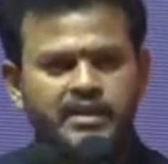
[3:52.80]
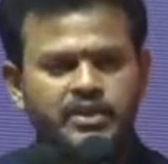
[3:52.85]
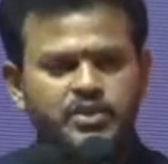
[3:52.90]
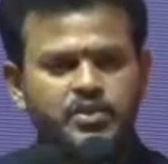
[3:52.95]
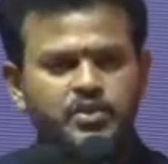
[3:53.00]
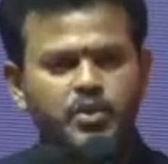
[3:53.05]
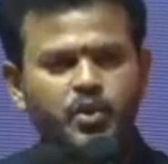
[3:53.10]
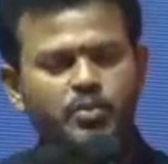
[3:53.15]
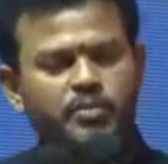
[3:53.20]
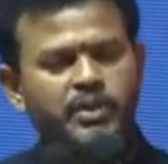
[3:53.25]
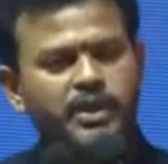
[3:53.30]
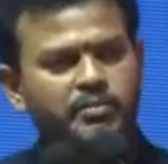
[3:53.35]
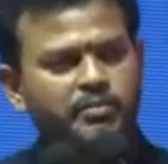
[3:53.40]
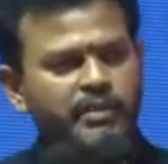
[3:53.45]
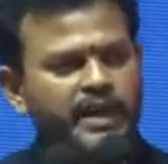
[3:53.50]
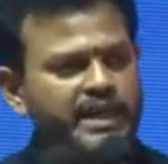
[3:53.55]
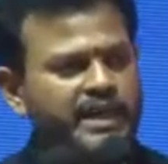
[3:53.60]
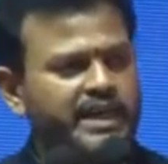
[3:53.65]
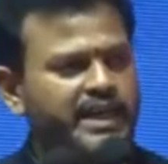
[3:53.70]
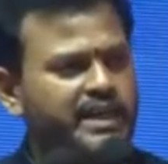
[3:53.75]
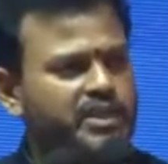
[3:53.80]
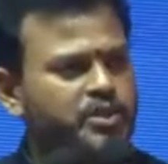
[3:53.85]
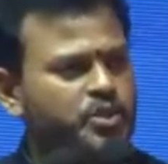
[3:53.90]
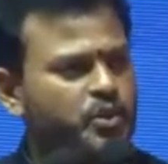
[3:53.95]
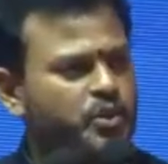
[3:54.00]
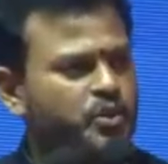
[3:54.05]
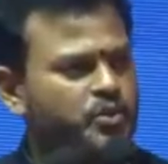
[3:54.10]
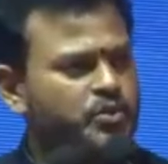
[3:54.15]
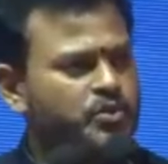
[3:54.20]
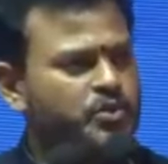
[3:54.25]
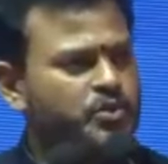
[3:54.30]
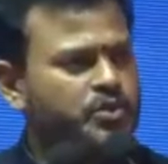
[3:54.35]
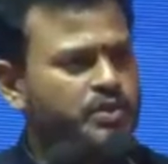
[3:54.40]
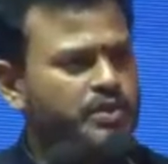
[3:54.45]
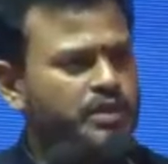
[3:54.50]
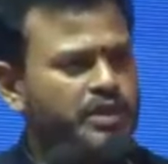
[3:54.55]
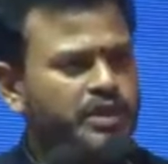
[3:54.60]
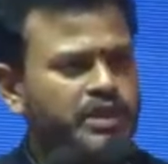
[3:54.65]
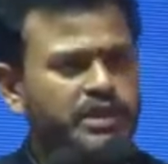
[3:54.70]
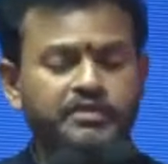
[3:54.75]
so many medtech
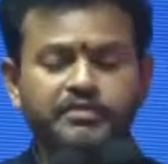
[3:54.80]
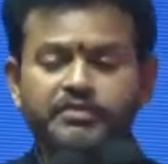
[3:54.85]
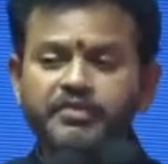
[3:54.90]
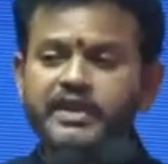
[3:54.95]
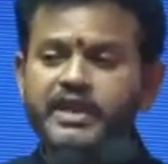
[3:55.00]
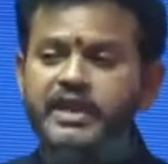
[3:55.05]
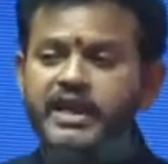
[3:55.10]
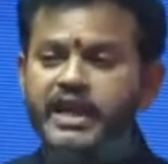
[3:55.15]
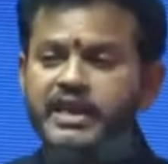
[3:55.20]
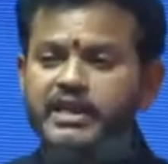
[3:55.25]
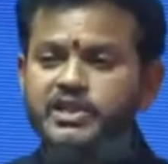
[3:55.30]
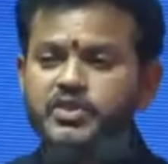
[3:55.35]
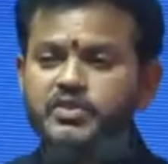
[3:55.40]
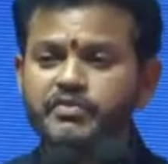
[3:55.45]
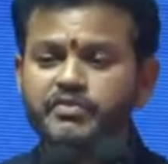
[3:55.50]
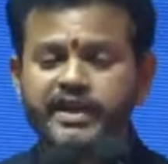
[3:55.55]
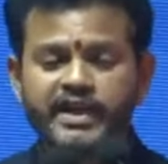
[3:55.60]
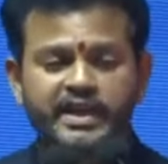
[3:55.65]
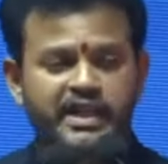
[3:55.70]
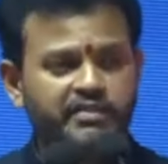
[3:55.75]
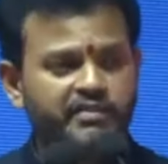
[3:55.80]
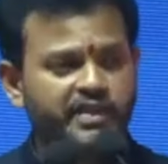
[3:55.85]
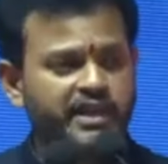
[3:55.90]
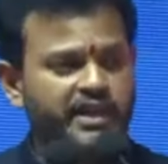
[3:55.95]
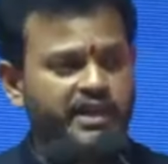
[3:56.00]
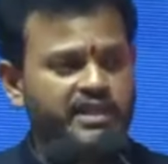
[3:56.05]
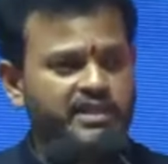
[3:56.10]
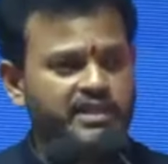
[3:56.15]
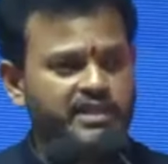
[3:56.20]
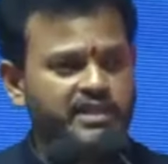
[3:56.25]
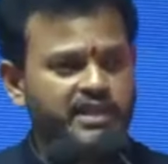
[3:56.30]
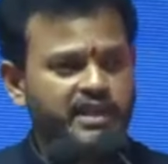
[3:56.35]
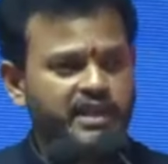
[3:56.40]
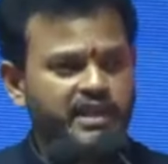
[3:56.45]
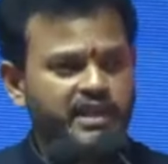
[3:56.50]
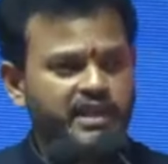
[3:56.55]
zones, different kinds of activities.